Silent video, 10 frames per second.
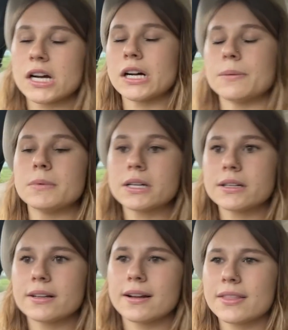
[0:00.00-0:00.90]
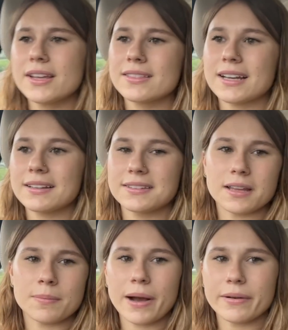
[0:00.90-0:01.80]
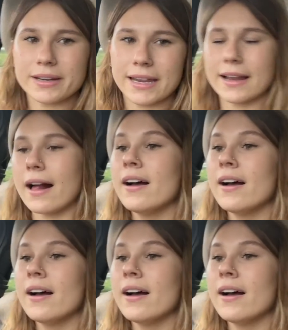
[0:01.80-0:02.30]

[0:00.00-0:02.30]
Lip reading: I think that's about it.